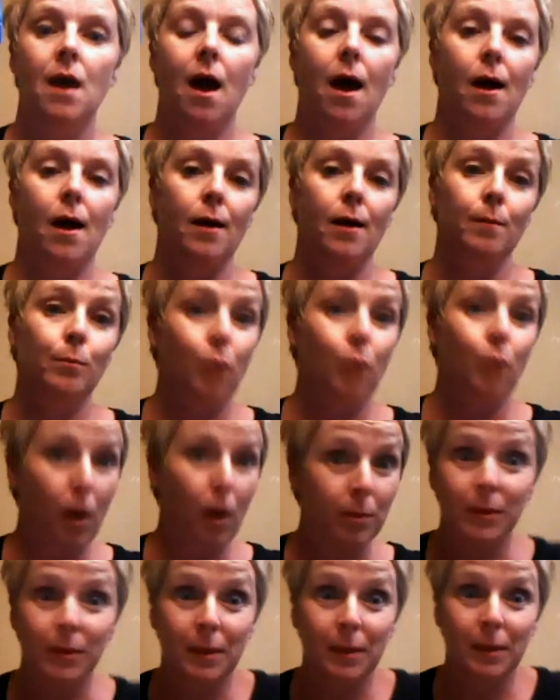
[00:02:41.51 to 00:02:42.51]
um,
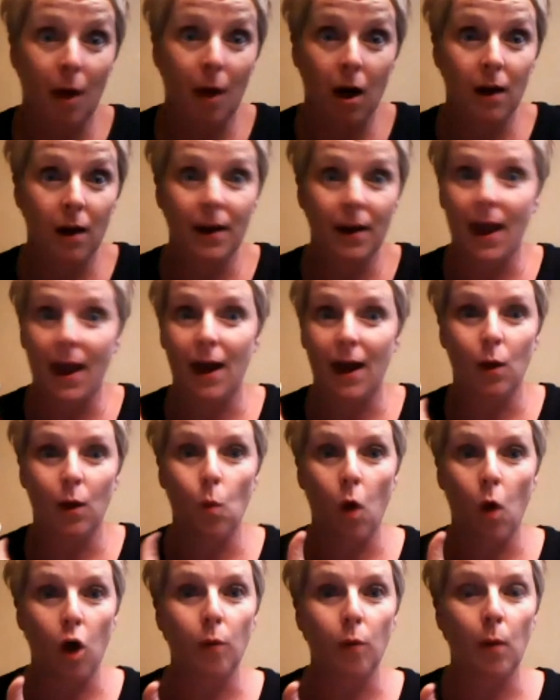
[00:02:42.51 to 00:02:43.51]
probably bought at
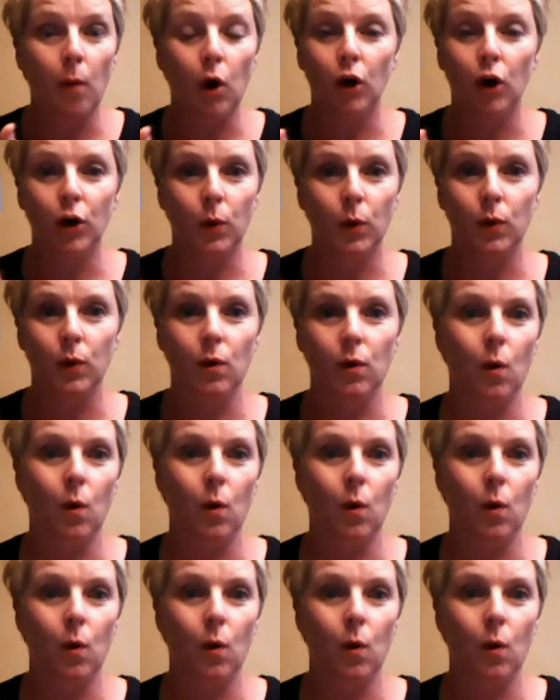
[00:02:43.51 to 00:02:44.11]
Walmart or,